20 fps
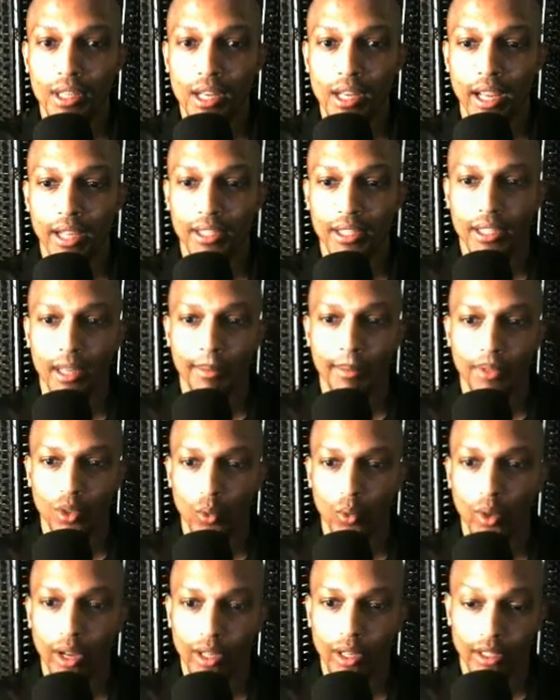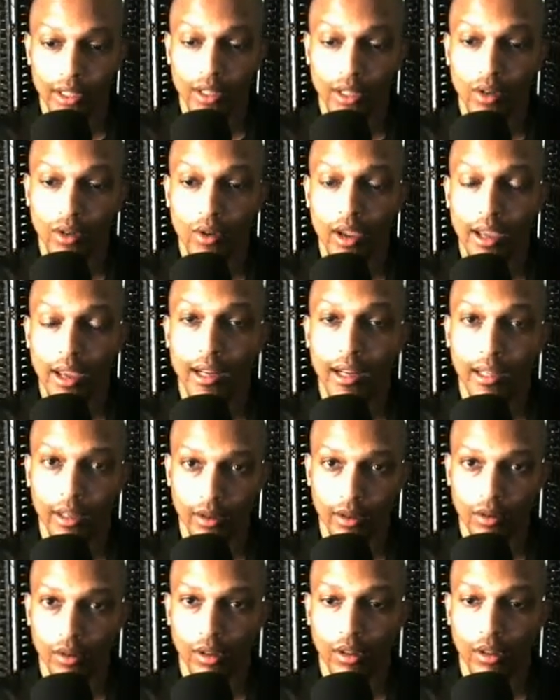next step. So we can just go ahead and
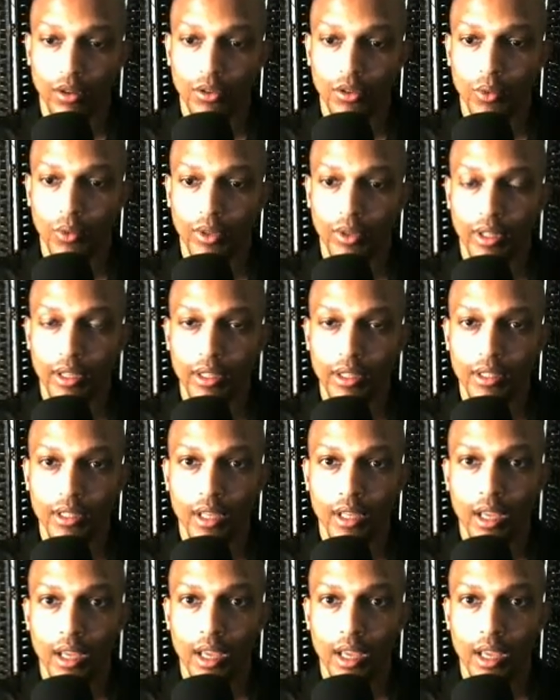click on close with this.